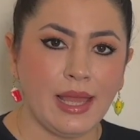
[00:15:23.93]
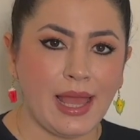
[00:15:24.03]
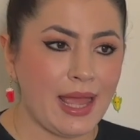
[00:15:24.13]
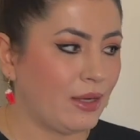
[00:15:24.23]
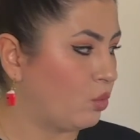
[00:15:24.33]

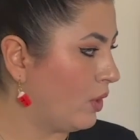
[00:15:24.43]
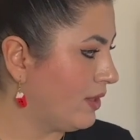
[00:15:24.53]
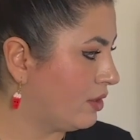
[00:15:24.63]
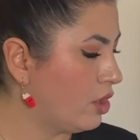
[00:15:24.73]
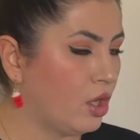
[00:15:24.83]
And
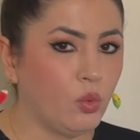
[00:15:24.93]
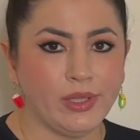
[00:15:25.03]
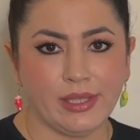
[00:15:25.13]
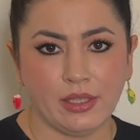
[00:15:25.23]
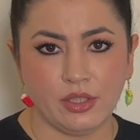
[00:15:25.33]
with no, we
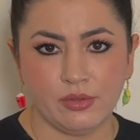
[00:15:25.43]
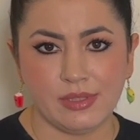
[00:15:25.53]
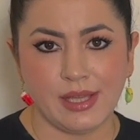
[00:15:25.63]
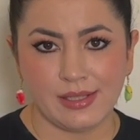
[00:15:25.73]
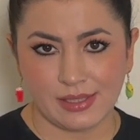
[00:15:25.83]
can use
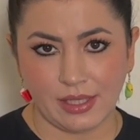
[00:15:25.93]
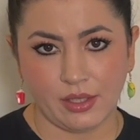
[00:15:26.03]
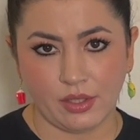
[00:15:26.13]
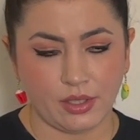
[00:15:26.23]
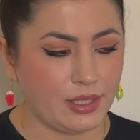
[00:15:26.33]
it
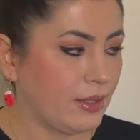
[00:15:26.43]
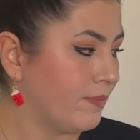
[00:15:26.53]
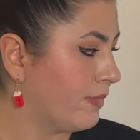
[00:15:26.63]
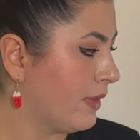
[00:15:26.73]
singularly.